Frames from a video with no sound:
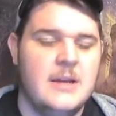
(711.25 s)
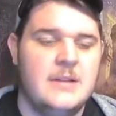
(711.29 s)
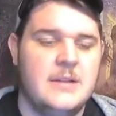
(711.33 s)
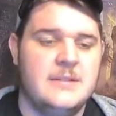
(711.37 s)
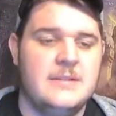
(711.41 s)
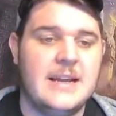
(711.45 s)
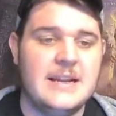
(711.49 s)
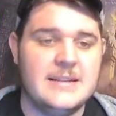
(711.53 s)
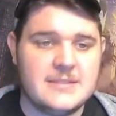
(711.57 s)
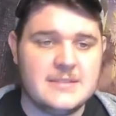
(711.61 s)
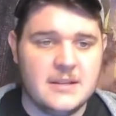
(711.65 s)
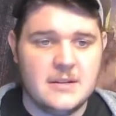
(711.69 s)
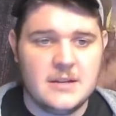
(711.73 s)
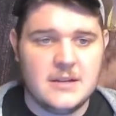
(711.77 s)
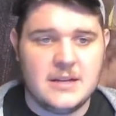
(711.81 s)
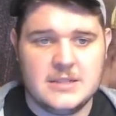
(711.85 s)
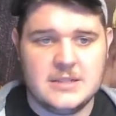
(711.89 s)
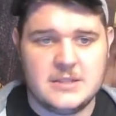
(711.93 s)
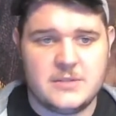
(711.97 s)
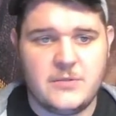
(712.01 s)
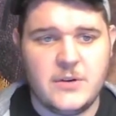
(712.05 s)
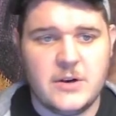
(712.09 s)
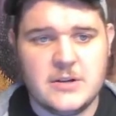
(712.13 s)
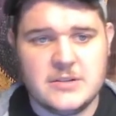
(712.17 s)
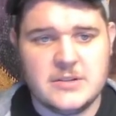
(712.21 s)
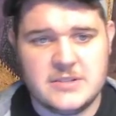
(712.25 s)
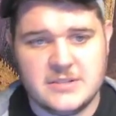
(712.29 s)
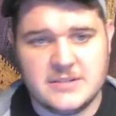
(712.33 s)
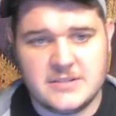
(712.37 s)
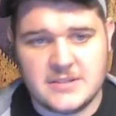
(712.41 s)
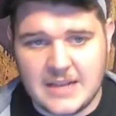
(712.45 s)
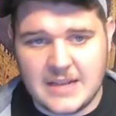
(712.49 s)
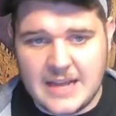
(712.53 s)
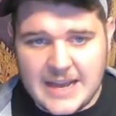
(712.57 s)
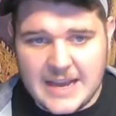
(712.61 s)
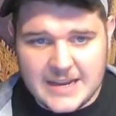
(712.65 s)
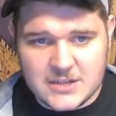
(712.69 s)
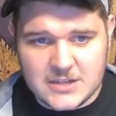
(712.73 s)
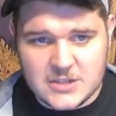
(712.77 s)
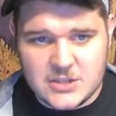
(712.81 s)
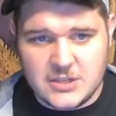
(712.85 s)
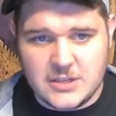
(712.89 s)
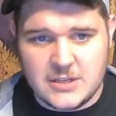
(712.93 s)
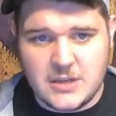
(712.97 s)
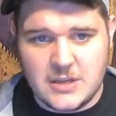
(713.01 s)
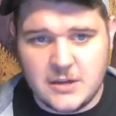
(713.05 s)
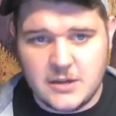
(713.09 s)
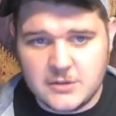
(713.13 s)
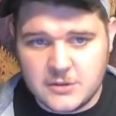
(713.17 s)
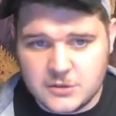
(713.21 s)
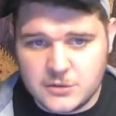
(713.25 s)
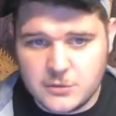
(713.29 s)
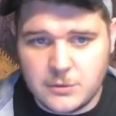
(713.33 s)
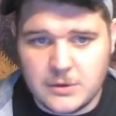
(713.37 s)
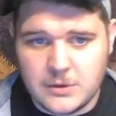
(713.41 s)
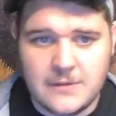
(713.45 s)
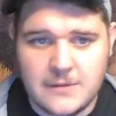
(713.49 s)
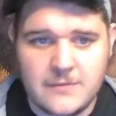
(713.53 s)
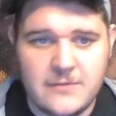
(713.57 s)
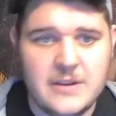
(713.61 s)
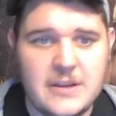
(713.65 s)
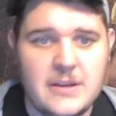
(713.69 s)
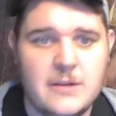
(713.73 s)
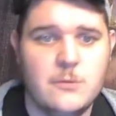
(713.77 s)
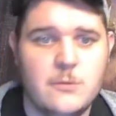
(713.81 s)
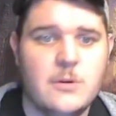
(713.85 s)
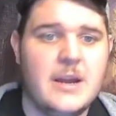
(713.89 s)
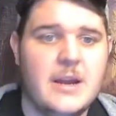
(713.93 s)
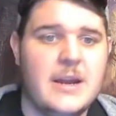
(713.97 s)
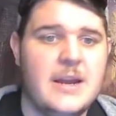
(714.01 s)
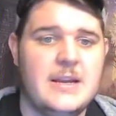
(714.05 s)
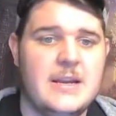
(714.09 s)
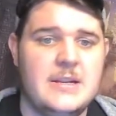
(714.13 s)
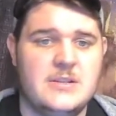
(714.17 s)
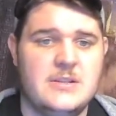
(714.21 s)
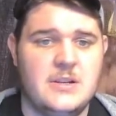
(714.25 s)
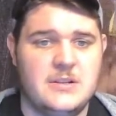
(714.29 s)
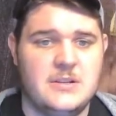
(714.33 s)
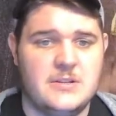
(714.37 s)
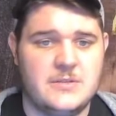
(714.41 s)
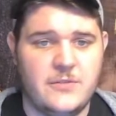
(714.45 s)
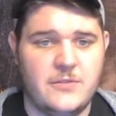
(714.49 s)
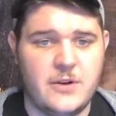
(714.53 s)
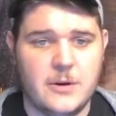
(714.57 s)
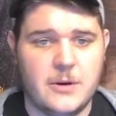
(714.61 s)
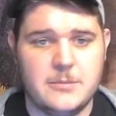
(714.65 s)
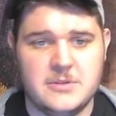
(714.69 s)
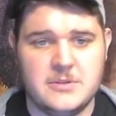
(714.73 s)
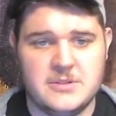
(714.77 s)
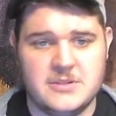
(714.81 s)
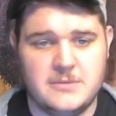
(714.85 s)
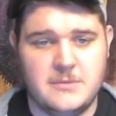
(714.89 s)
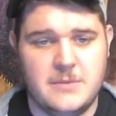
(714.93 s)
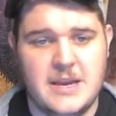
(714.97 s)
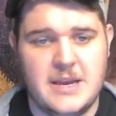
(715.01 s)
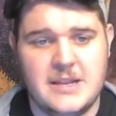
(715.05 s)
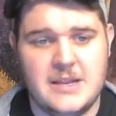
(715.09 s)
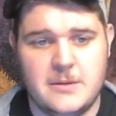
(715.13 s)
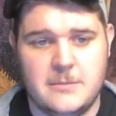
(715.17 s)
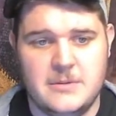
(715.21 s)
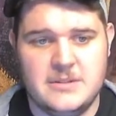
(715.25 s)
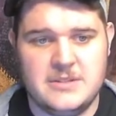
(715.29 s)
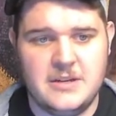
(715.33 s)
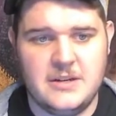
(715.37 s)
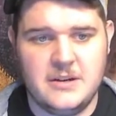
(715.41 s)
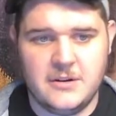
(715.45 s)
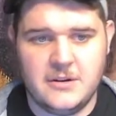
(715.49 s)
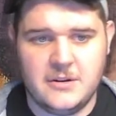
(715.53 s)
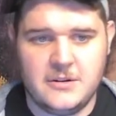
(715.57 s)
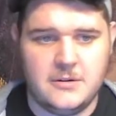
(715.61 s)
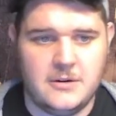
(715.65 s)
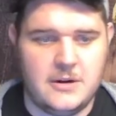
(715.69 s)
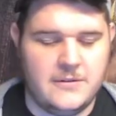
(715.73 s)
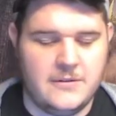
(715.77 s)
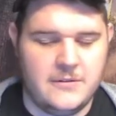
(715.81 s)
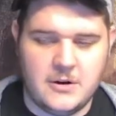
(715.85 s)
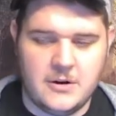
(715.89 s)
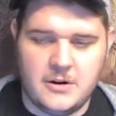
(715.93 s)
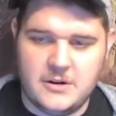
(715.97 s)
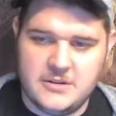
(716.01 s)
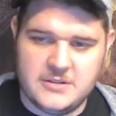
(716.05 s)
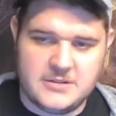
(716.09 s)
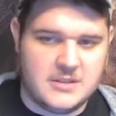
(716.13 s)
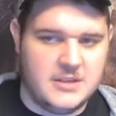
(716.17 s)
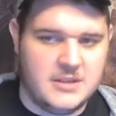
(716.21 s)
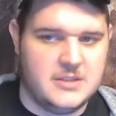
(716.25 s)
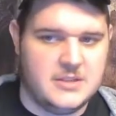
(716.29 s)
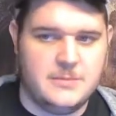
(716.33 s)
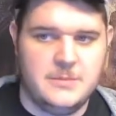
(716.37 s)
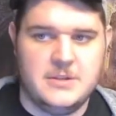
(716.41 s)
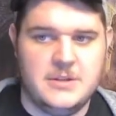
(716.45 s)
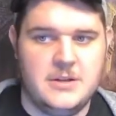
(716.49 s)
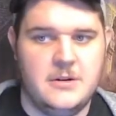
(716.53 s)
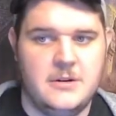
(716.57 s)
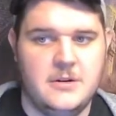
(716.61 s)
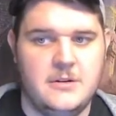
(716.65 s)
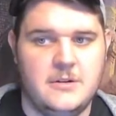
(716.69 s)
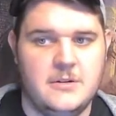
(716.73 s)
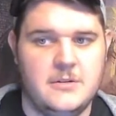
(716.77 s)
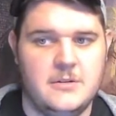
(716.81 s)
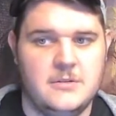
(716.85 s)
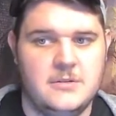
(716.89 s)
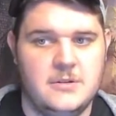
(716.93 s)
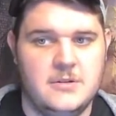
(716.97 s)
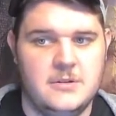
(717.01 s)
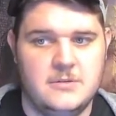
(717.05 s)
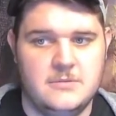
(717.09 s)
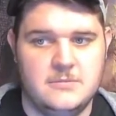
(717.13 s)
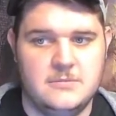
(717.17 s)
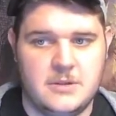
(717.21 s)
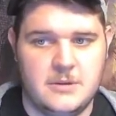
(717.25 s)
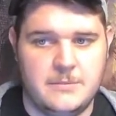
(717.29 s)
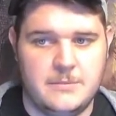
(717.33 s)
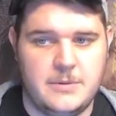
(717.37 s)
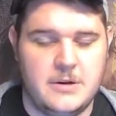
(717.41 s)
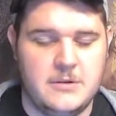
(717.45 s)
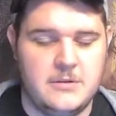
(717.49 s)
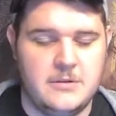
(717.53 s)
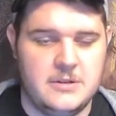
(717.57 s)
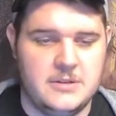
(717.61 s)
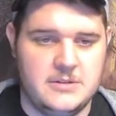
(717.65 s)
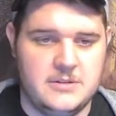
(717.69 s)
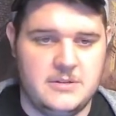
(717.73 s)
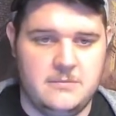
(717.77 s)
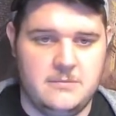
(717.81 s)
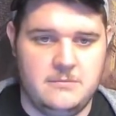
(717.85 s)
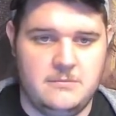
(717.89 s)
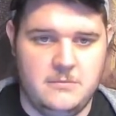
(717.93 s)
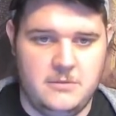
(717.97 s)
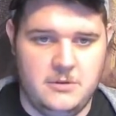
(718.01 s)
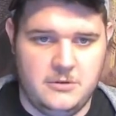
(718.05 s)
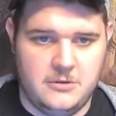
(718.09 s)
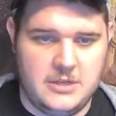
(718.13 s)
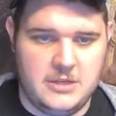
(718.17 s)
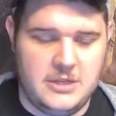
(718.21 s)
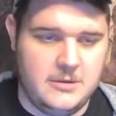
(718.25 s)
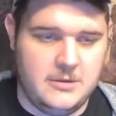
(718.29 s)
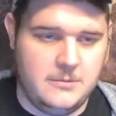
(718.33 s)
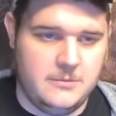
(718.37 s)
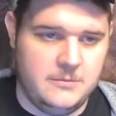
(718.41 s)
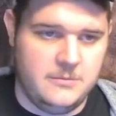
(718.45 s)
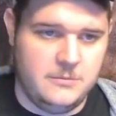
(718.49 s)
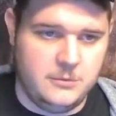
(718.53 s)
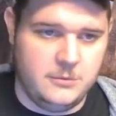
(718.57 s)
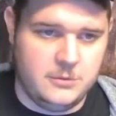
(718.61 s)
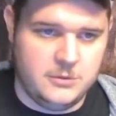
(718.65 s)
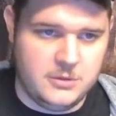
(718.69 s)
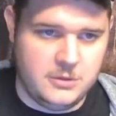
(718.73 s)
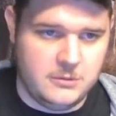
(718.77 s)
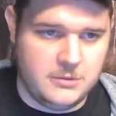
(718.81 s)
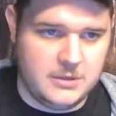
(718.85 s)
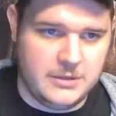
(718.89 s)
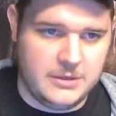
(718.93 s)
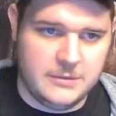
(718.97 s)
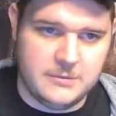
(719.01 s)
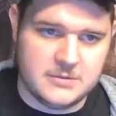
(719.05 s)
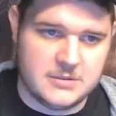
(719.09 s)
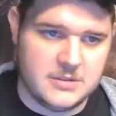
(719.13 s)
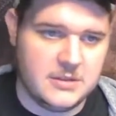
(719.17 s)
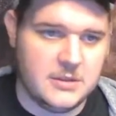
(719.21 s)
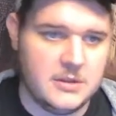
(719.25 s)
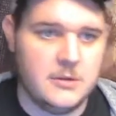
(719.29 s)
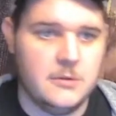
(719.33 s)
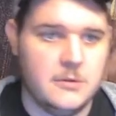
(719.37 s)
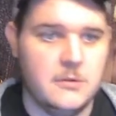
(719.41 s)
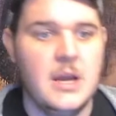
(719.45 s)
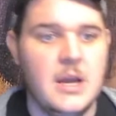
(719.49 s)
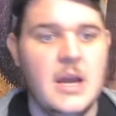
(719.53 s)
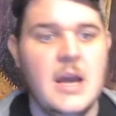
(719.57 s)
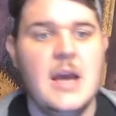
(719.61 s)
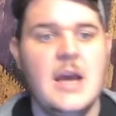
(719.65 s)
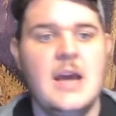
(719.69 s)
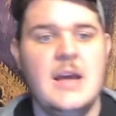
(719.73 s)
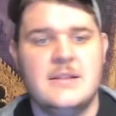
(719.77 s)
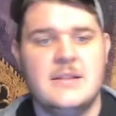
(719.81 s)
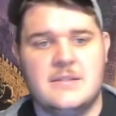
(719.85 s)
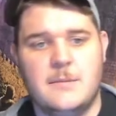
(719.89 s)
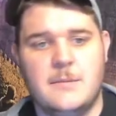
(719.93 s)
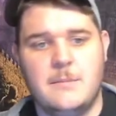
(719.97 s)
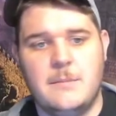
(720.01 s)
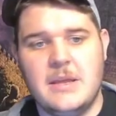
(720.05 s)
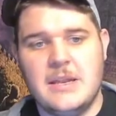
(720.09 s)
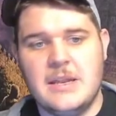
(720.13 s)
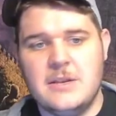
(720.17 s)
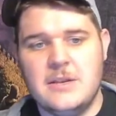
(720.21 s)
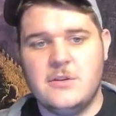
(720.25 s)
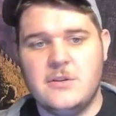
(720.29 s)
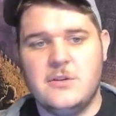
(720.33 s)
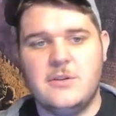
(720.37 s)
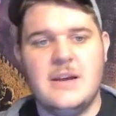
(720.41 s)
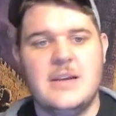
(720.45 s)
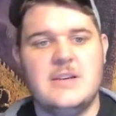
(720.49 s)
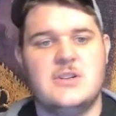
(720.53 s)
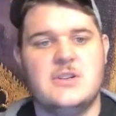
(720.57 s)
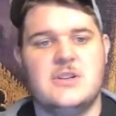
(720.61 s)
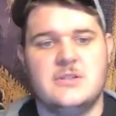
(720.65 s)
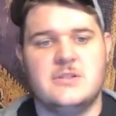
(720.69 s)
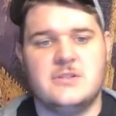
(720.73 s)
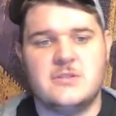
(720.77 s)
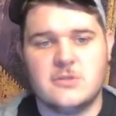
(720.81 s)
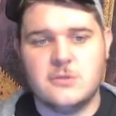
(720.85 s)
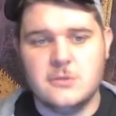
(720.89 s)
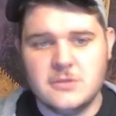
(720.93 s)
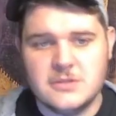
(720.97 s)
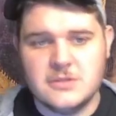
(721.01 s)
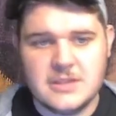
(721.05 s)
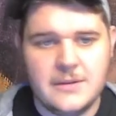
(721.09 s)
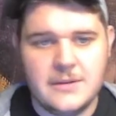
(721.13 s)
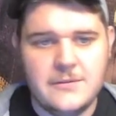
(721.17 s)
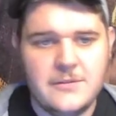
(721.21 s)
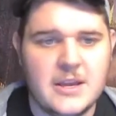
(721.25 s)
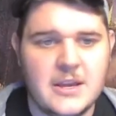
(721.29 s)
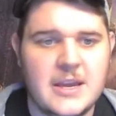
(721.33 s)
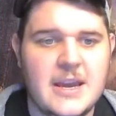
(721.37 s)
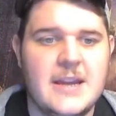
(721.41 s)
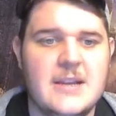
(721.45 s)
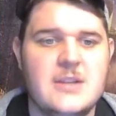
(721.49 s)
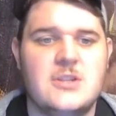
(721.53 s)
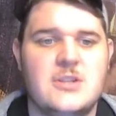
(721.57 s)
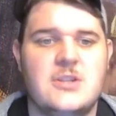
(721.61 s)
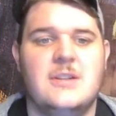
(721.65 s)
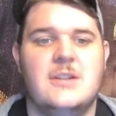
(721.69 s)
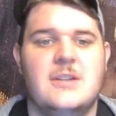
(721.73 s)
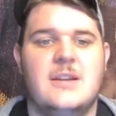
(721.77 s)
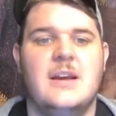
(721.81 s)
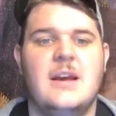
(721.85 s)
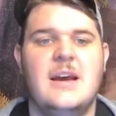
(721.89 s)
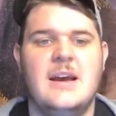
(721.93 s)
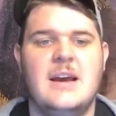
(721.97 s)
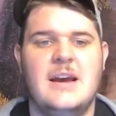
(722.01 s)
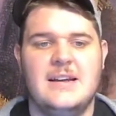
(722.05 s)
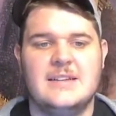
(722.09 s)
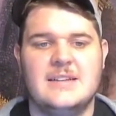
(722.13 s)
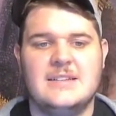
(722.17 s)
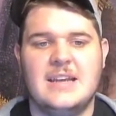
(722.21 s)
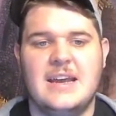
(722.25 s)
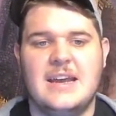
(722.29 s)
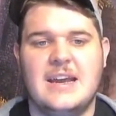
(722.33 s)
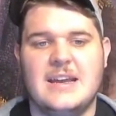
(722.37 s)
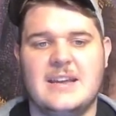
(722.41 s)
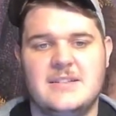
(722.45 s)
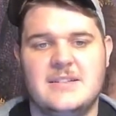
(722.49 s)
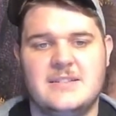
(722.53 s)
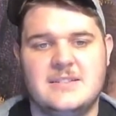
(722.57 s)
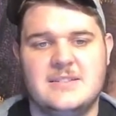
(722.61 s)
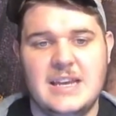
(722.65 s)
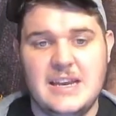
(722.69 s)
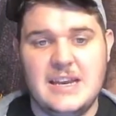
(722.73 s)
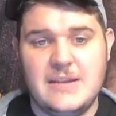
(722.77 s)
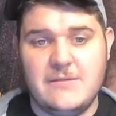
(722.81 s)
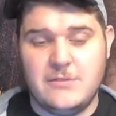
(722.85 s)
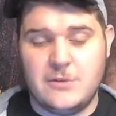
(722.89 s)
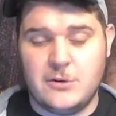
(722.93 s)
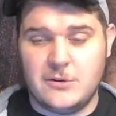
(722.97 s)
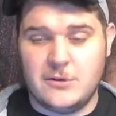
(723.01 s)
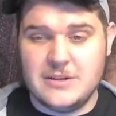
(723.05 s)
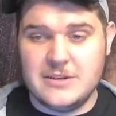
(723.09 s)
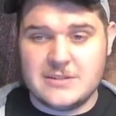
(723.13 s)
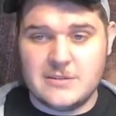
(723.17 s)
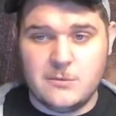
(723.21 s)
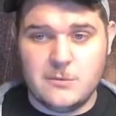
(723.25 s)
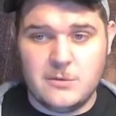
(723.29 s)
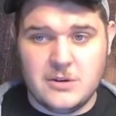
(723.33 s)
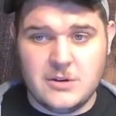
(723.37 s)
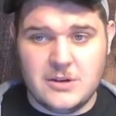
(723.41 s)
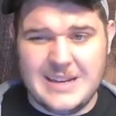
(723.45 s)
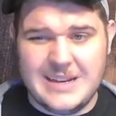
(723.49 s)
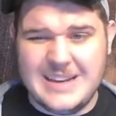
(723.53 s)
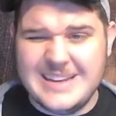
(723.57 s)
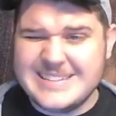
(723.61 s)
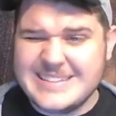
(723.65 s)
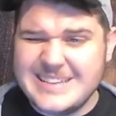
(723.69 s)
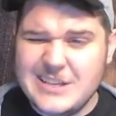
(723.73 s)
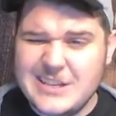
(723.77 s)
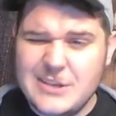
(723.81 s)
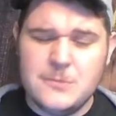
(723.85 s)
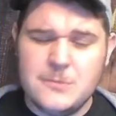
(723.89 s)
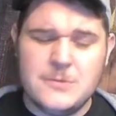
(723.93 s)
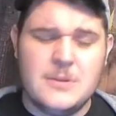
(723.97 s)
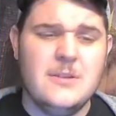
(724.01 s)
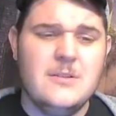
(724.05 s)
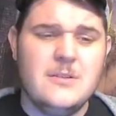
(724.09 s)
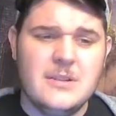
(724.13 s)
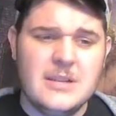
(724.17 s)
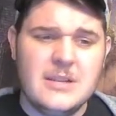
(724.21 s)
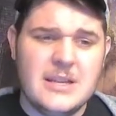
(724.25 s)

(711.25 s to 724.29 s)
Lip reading: Dancing Lights first is an action, 120 feet range. It's verbal, somatic, material. I've already discussed material components. Your DM will do what he wants to do. It's a minute duration, school's evocation, attack and save. There isn't one. It's a utility